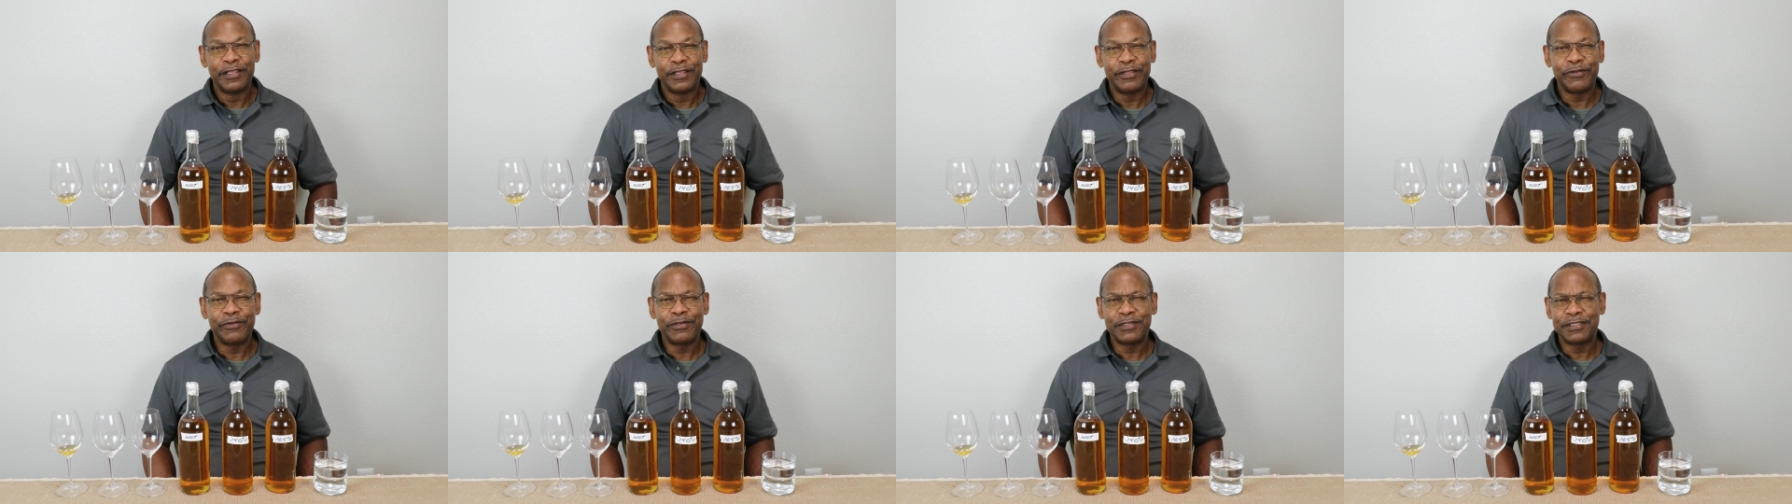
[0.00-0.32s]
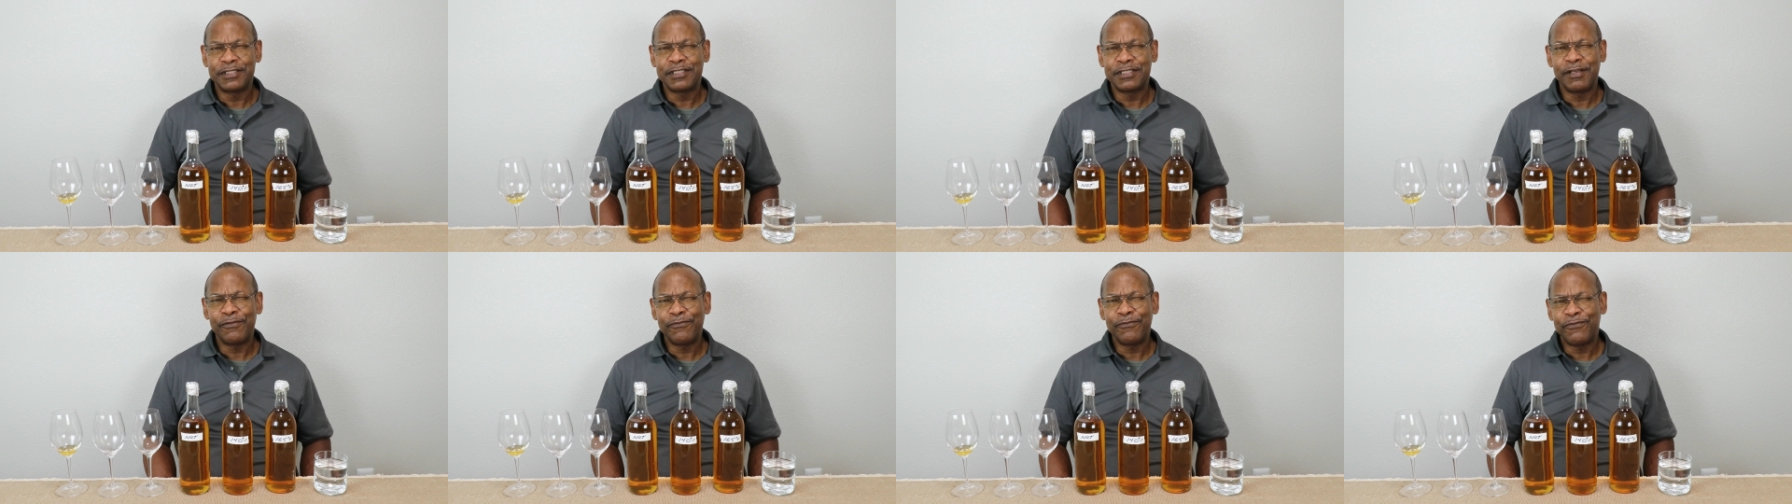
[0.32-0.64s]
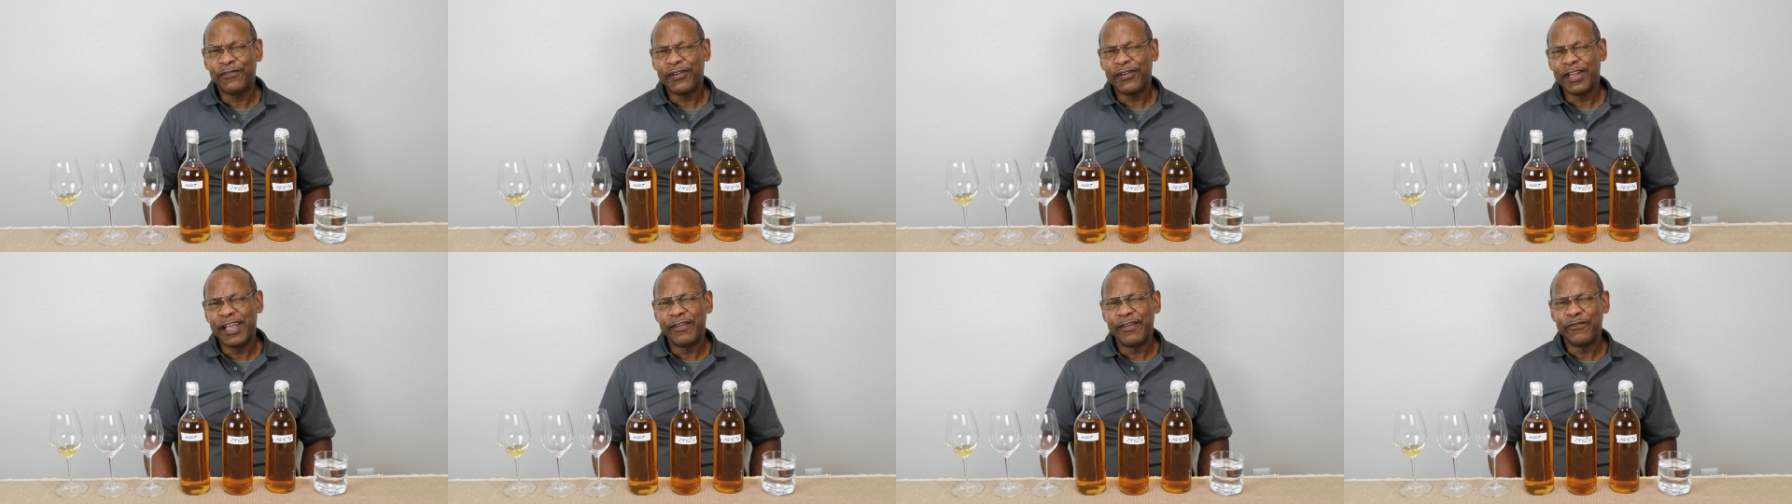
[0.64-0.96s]
there is some
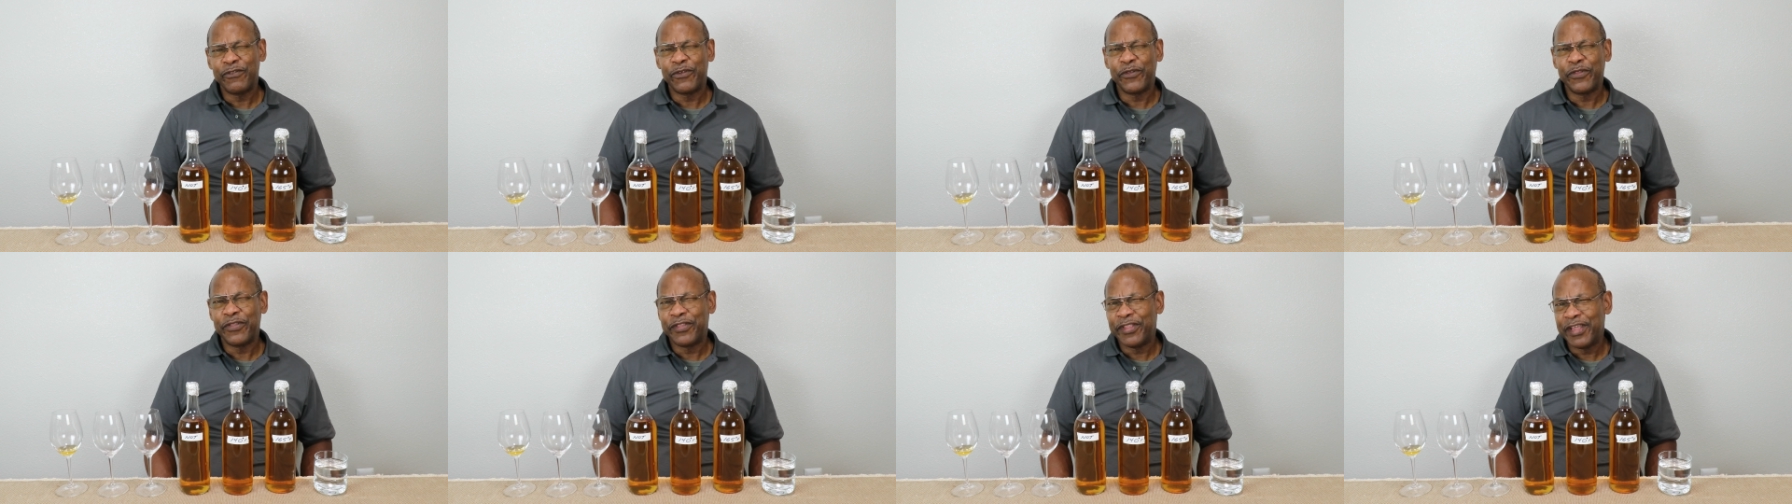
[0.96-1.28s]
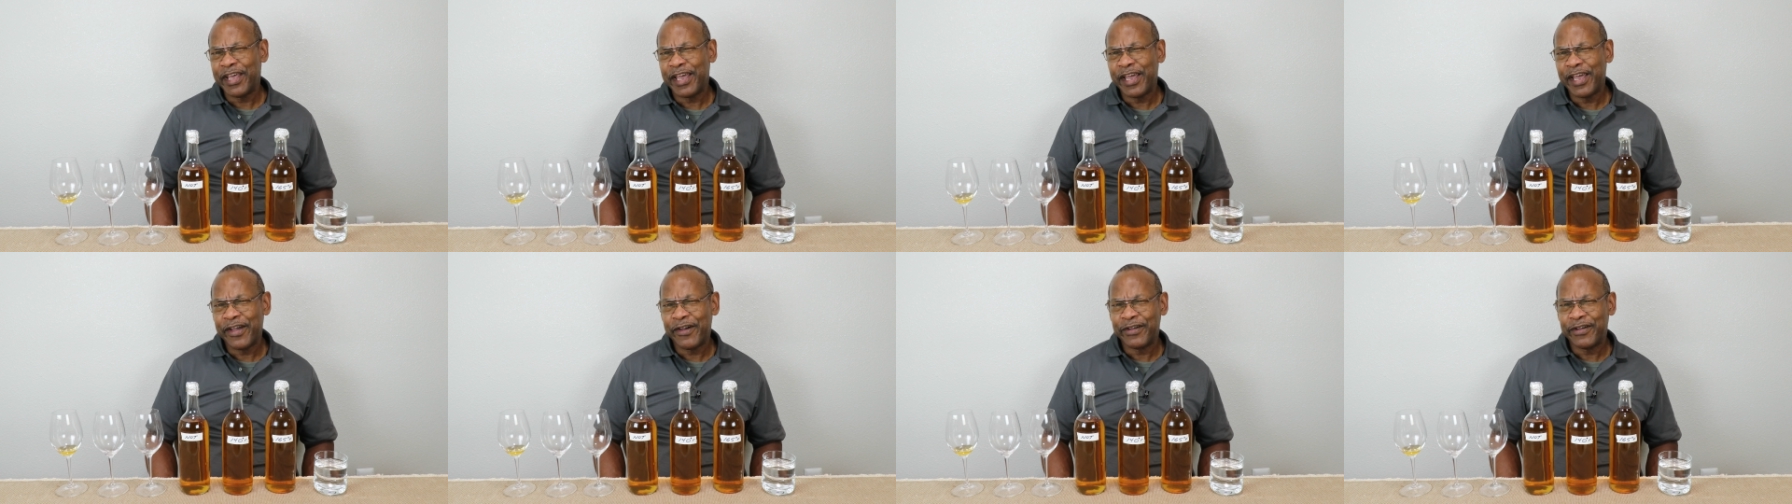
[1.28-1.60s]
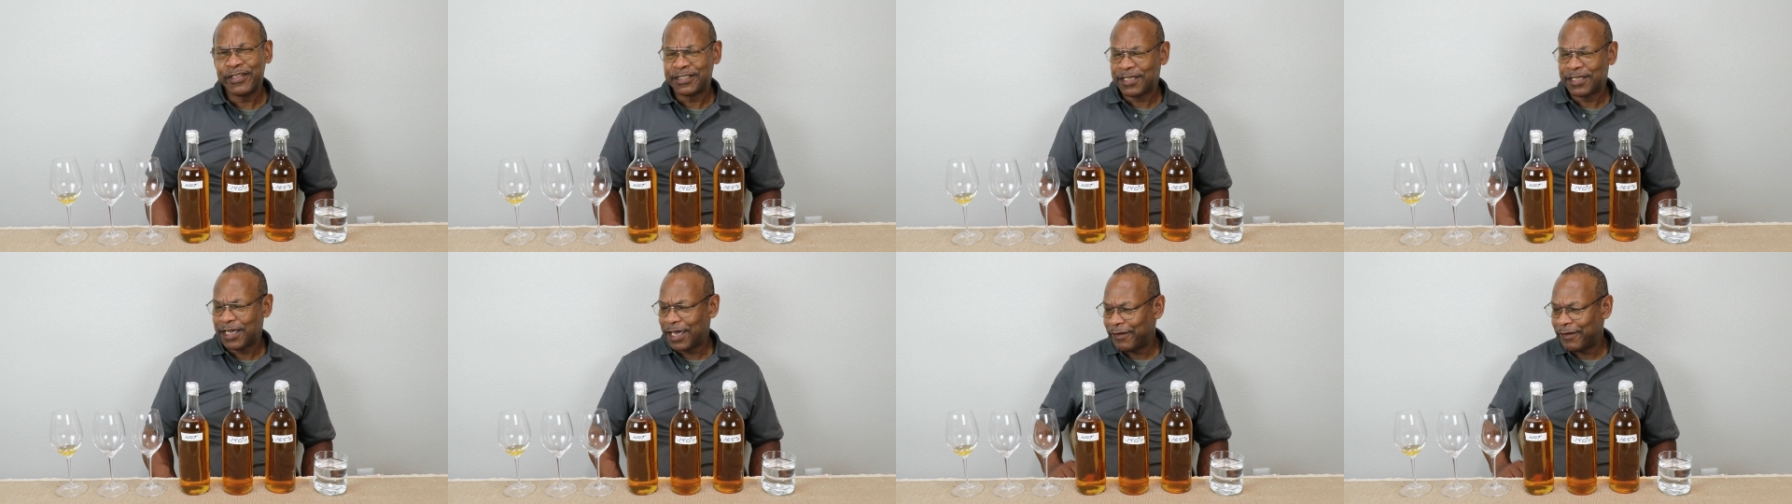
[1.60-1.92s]
flavor there.
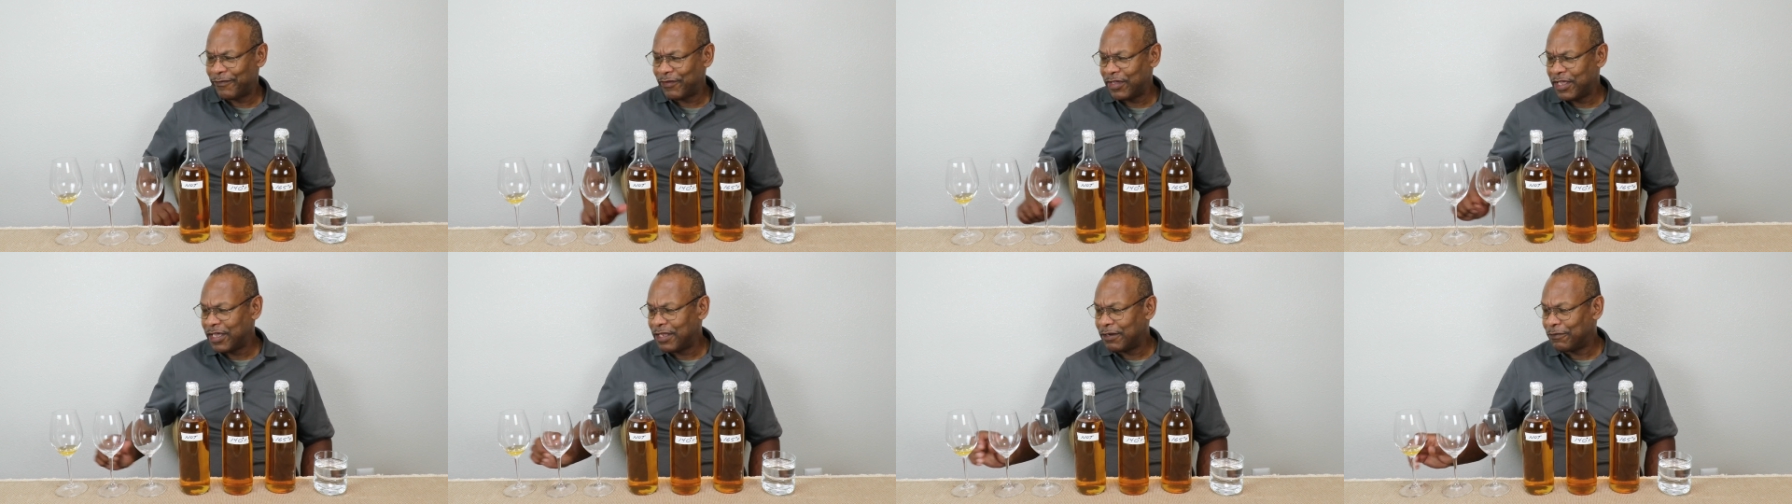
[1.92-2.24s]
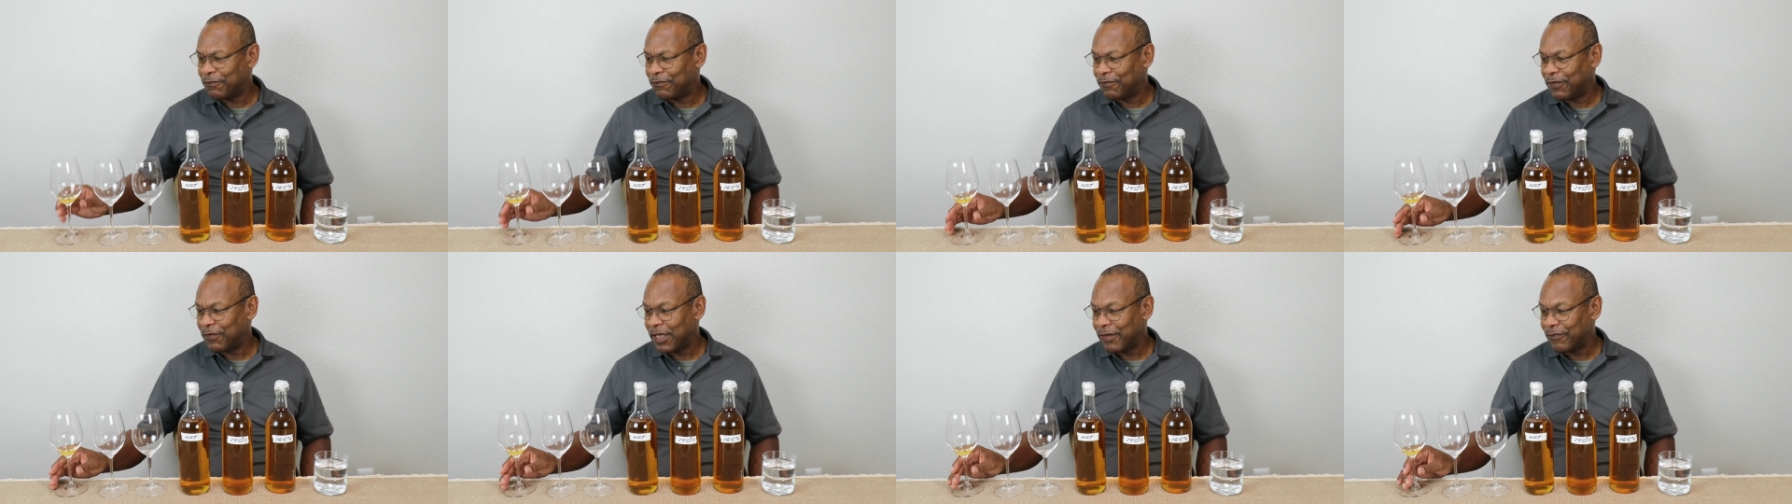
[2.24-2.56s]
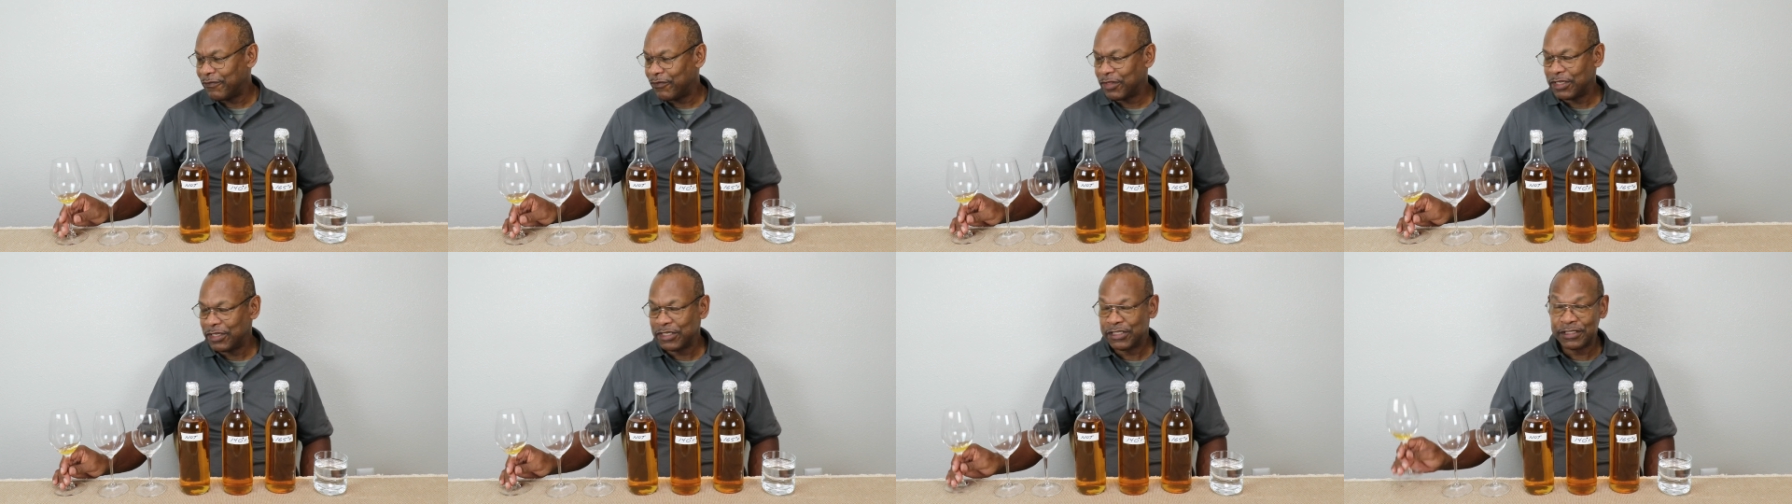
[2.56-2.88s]
It's kind of a hint of flavor.